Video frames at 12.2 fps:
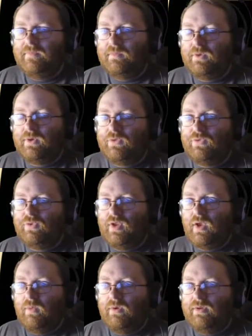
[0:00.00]
We've got the
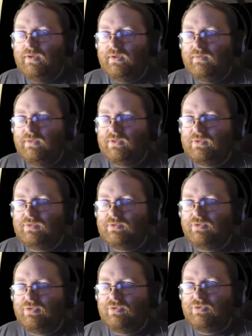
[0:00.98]
snow on and we're
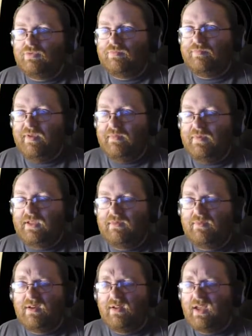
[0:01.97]
just bimbling
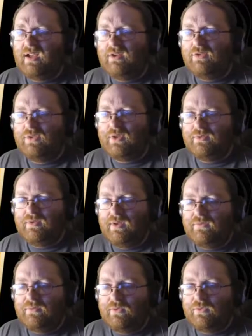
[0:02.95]
about like there's no
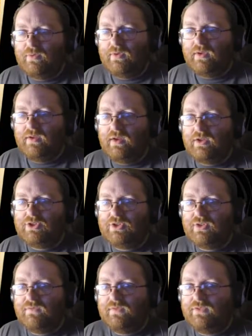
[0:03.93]
difference. I actually
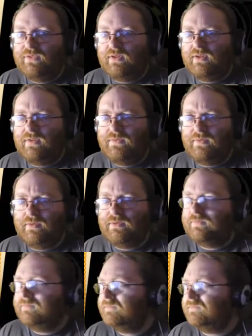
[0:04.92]
don't think there's any difference.